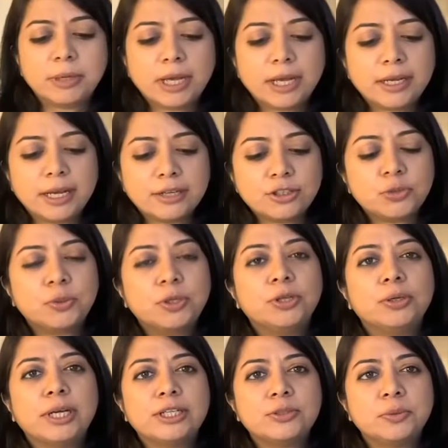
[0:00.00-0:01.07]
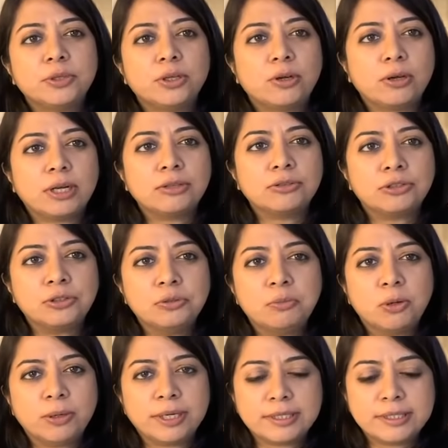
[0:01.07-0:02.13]
I just want to call out two
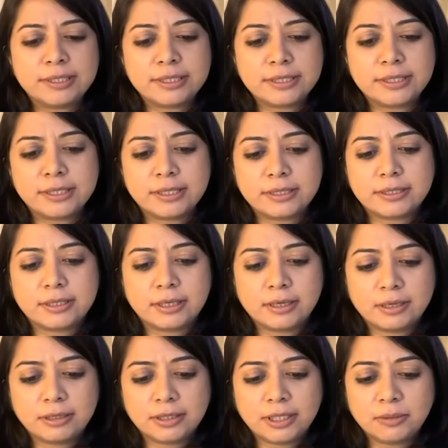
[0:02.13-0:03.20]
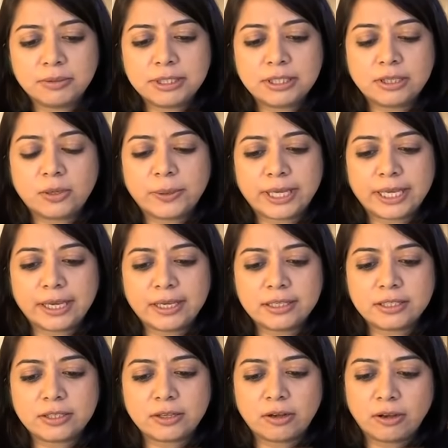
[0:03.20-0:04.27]
more instances. There was the
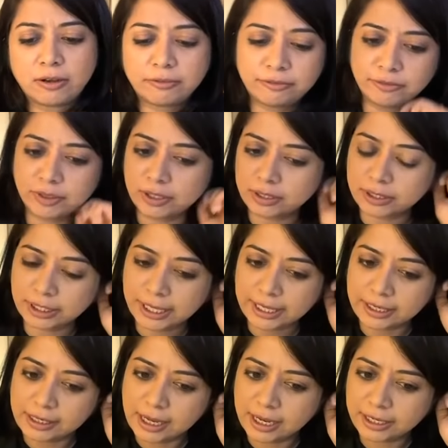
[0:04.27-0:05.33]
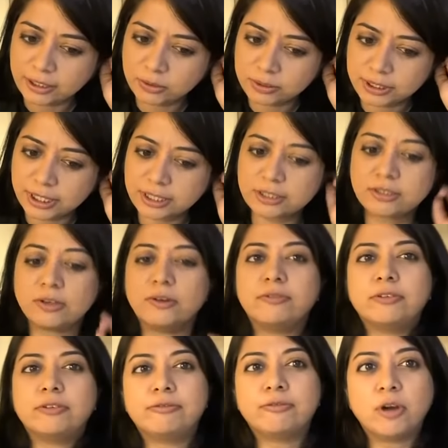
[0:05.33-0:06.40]
case of the Kerala High Court case of
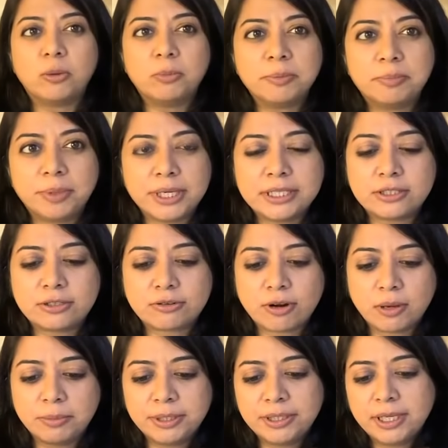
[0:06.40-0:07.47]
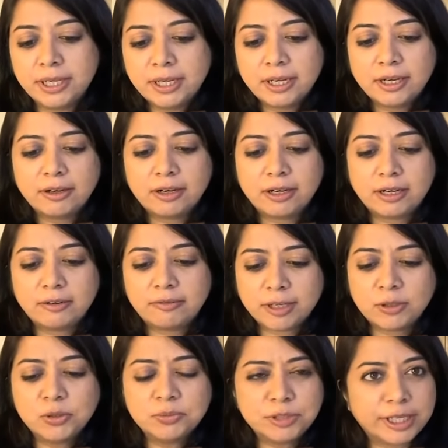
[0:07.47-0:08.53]
a former priest, Robin
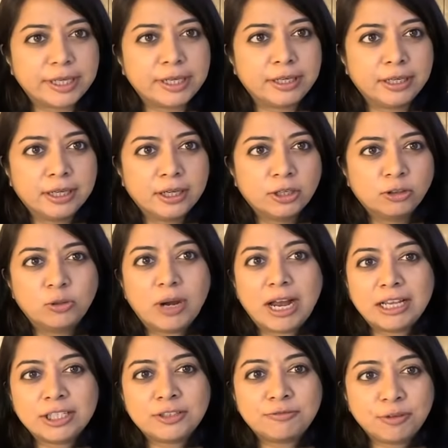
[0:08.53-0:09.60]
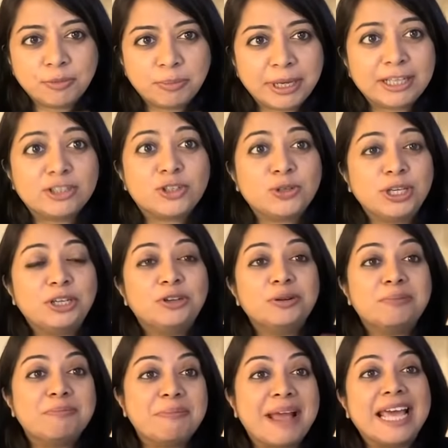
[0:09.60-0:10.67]
Vadakumcheri, who asked for bail so he
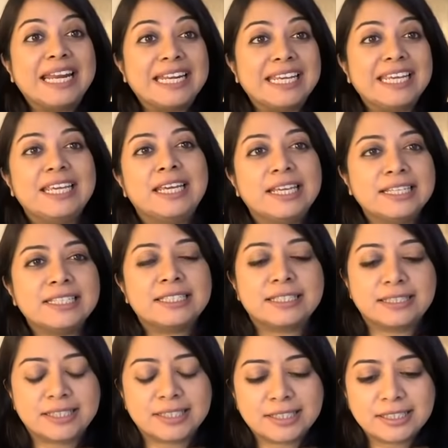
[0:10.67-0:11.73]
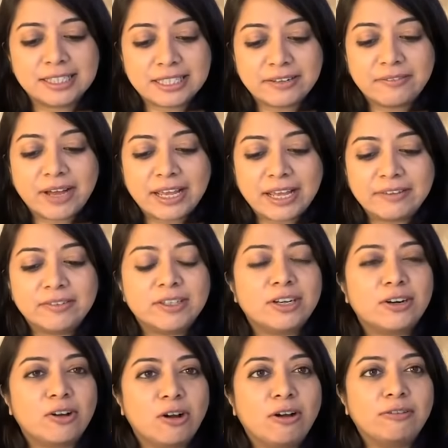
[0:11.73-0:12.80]
could marry the
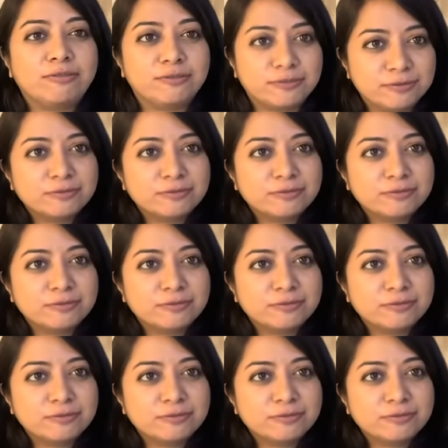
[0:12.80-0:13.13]
survivor of